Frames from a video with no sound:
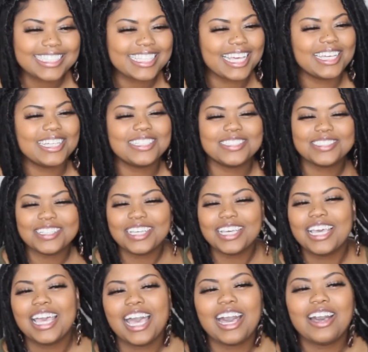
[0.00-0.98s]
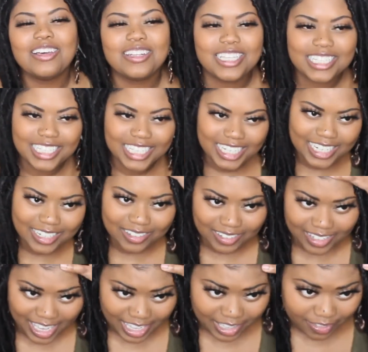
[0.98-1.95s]
so I only did it
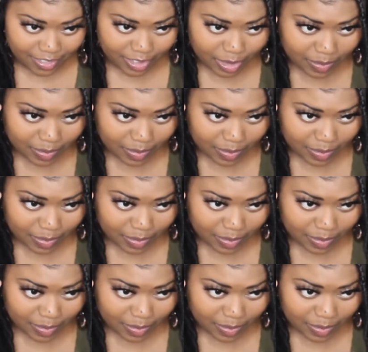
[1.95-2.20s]
on like a few